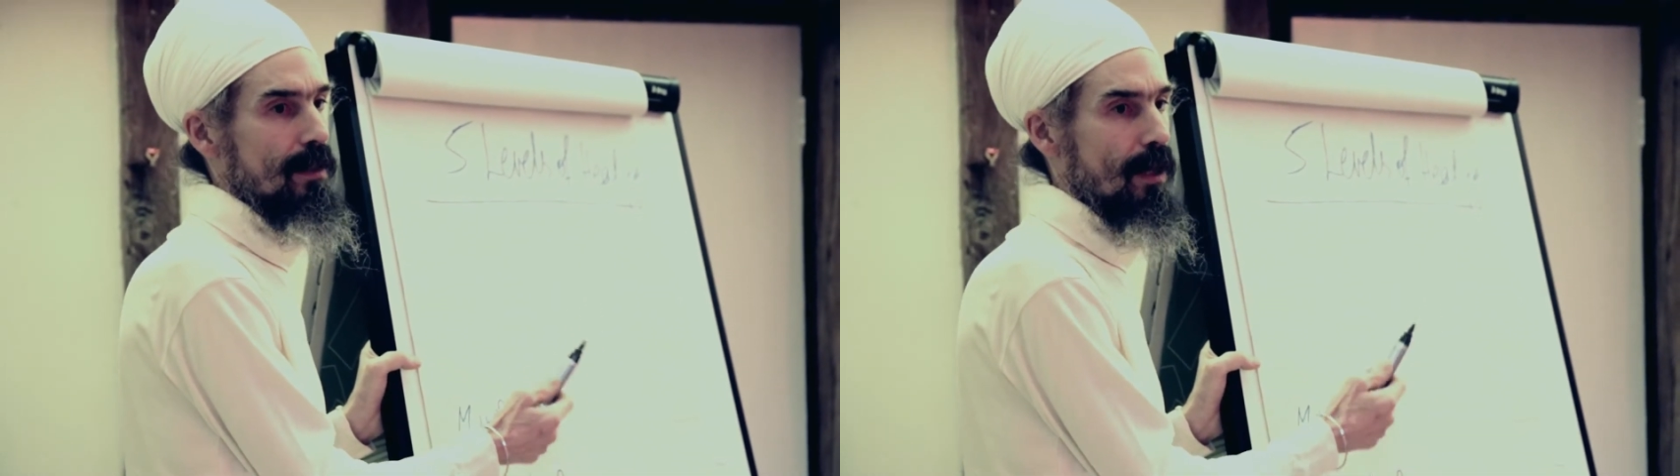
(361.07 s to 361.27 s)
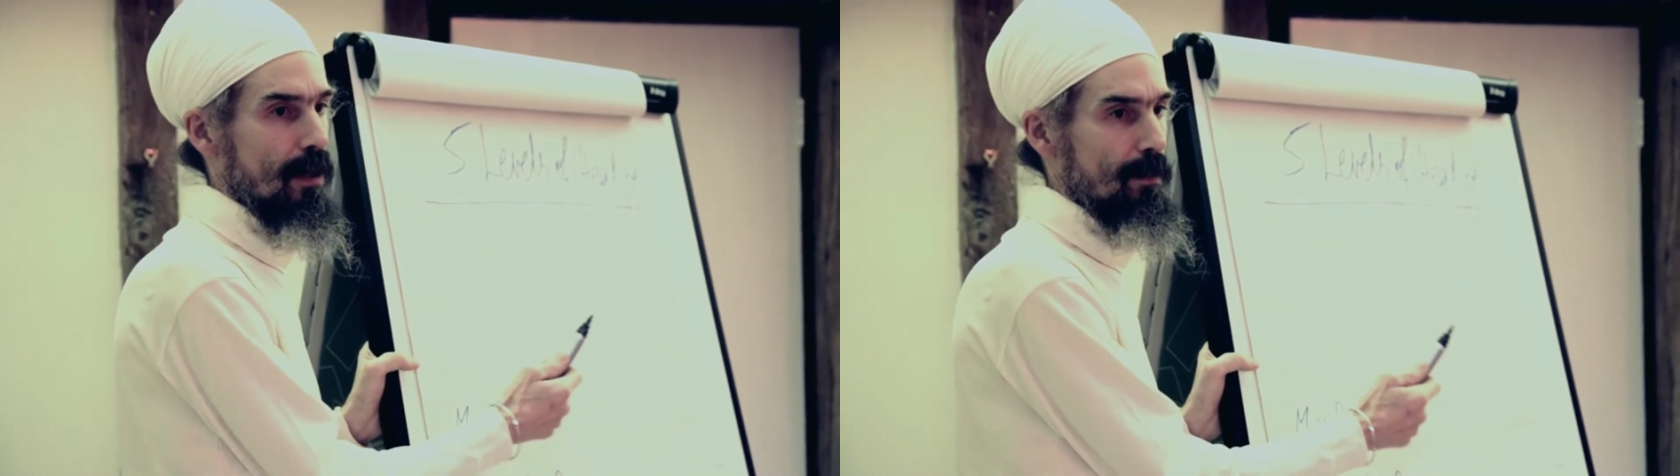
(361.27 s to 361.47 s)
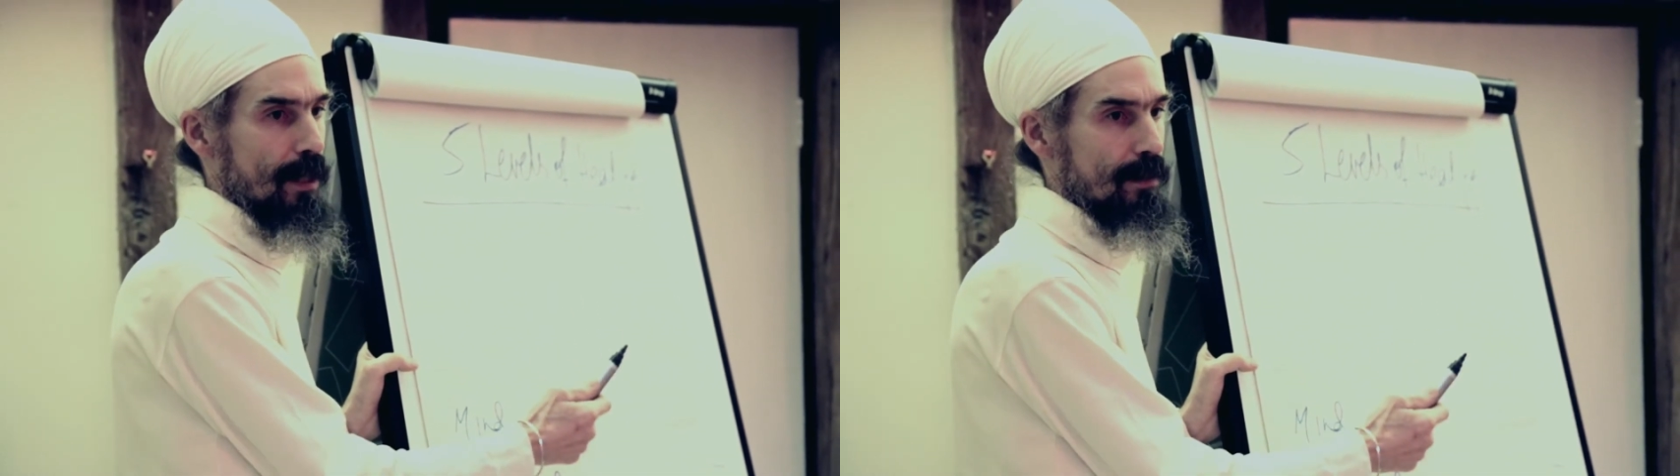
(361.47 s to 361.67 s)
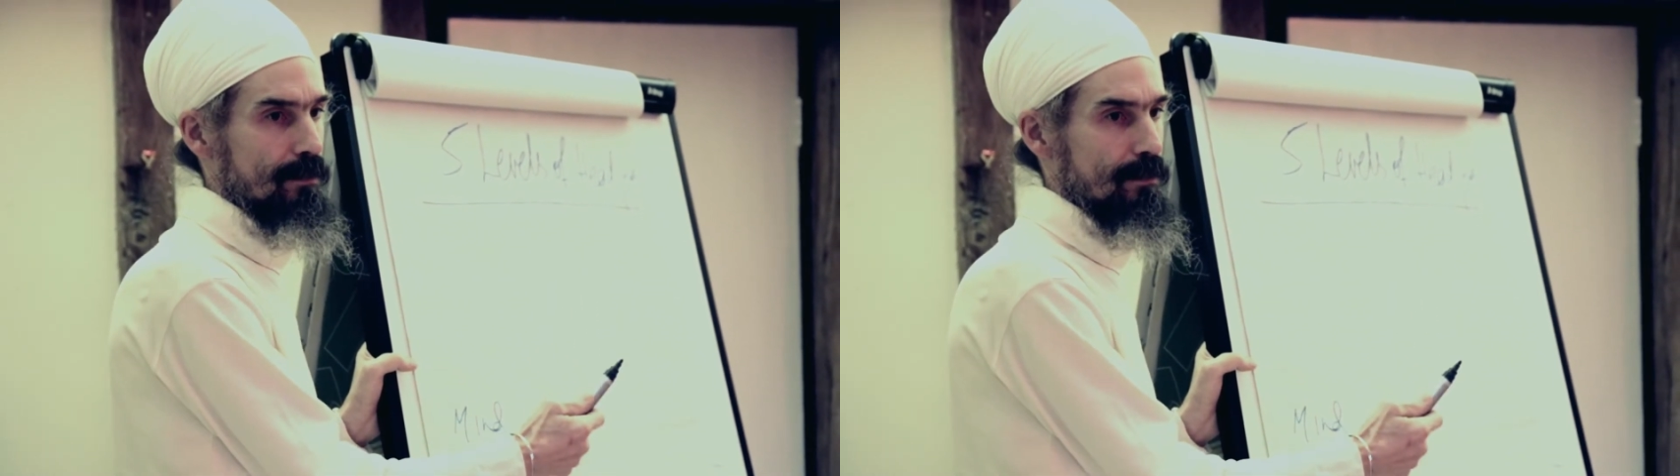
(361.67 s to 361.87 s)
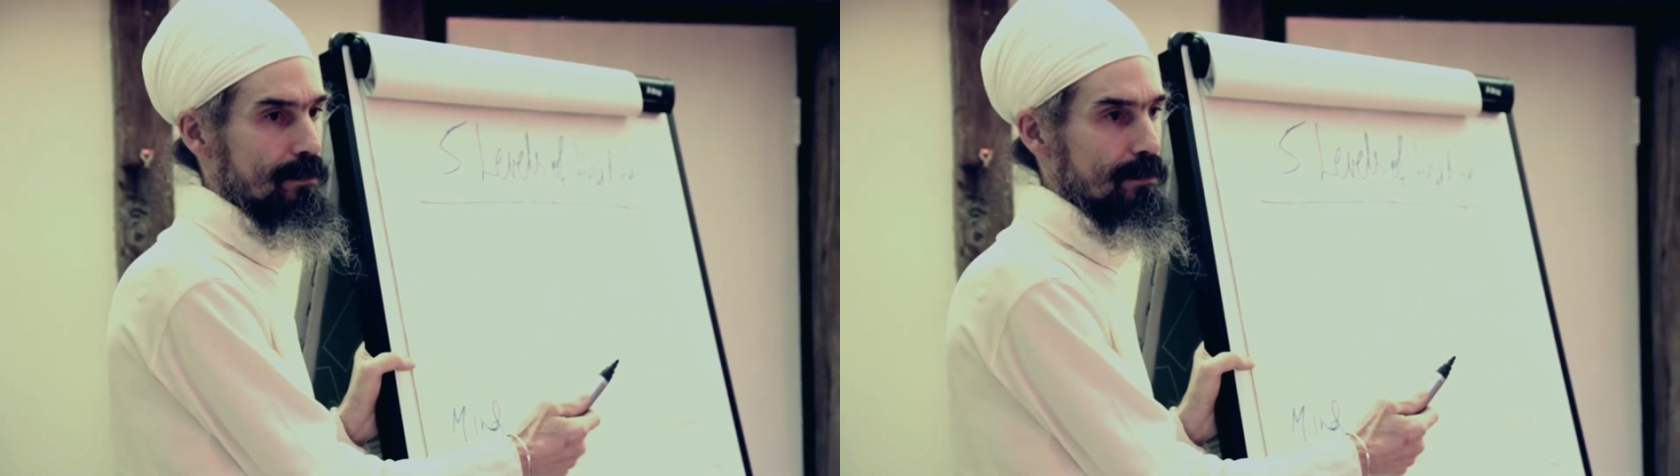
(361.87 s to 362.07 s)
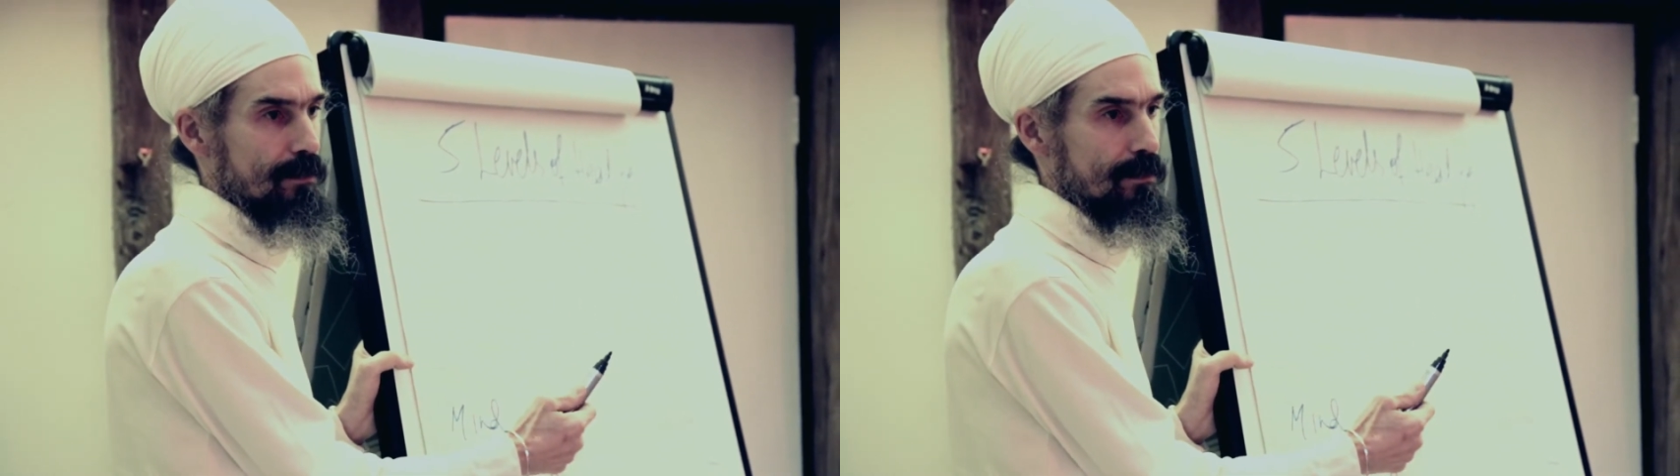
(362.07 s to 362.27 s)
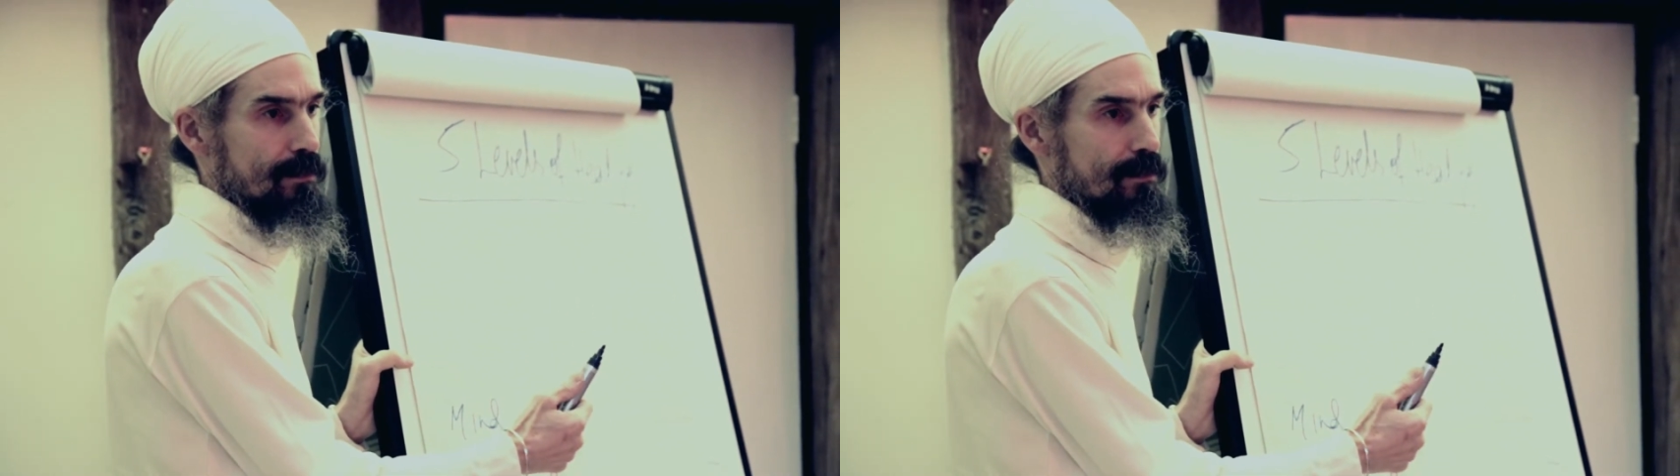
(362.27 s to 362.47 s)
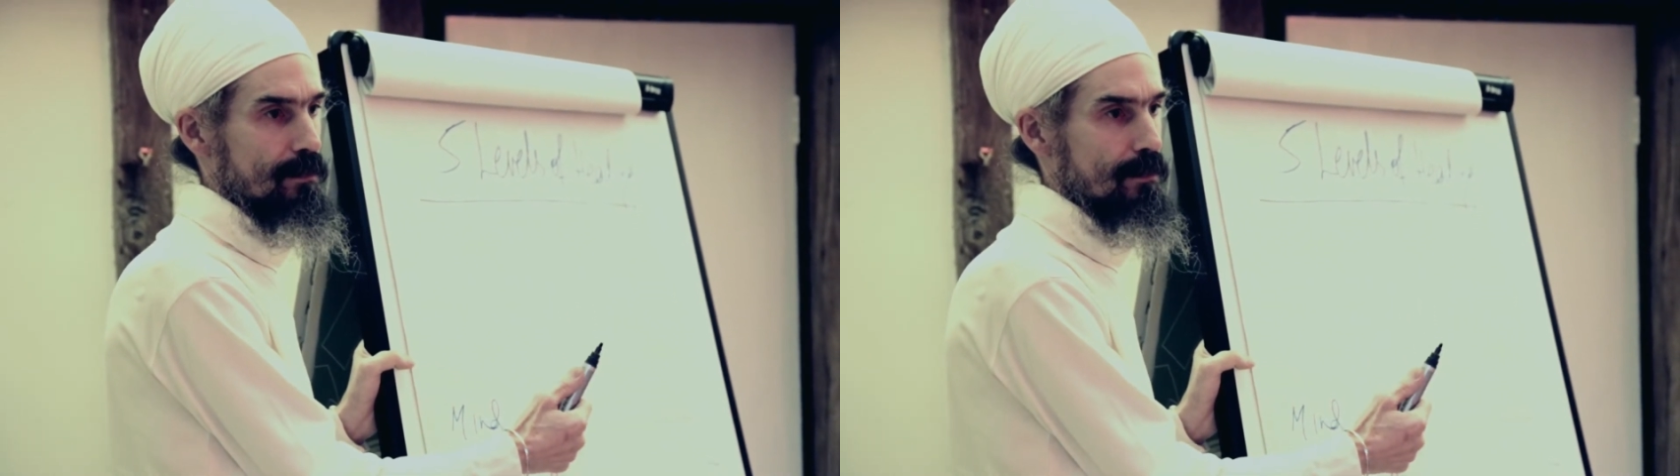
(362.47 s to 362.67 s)
dharma,
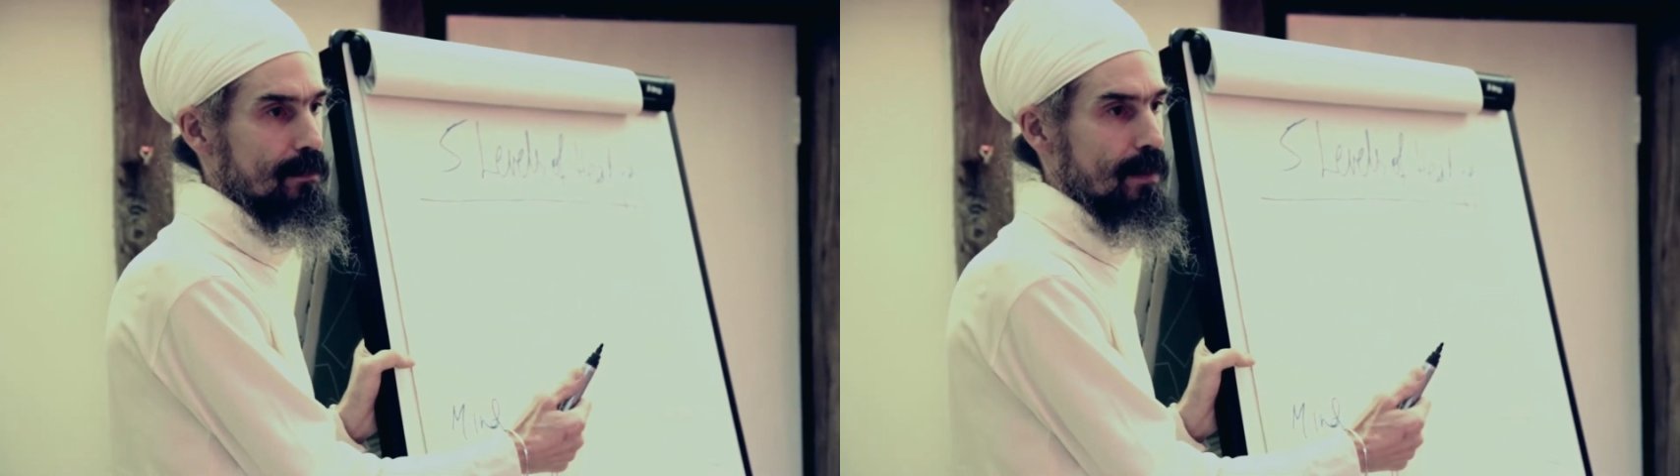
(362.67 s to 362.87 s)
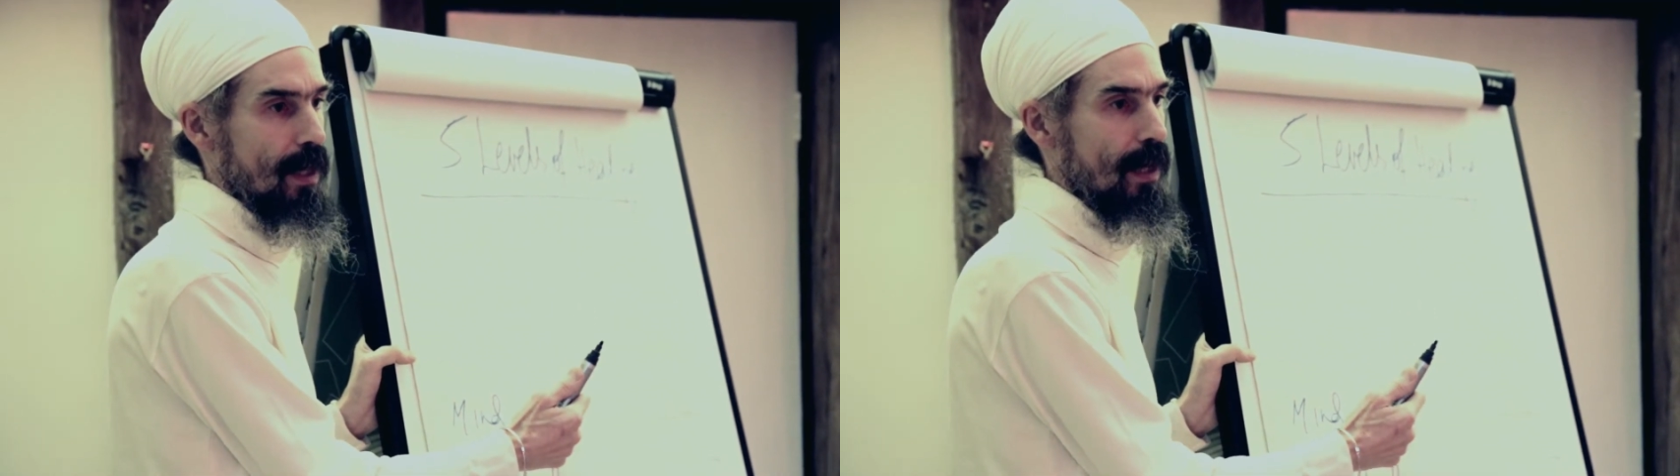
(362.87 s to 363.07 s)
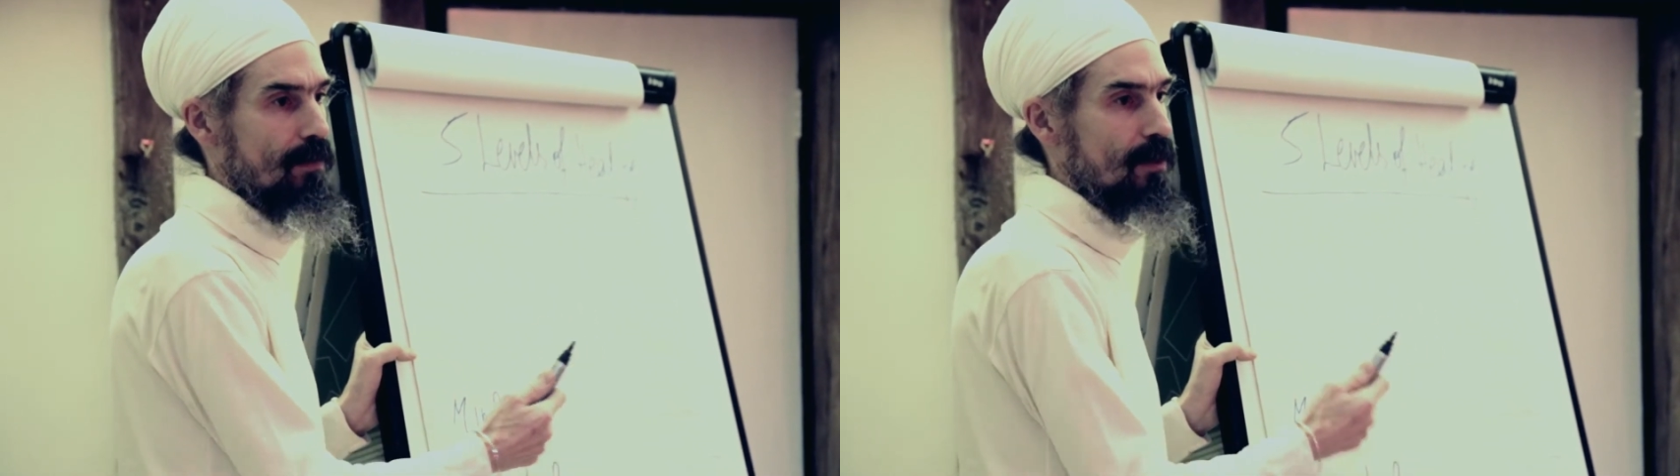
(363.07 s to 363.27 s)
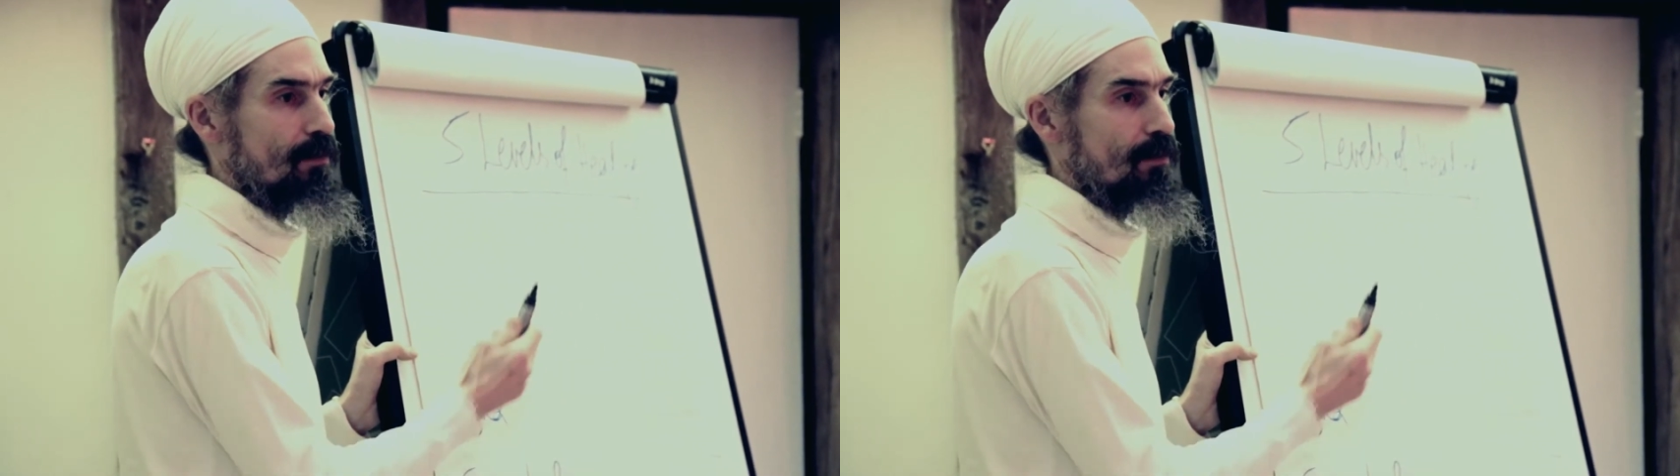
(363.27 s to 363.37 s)
having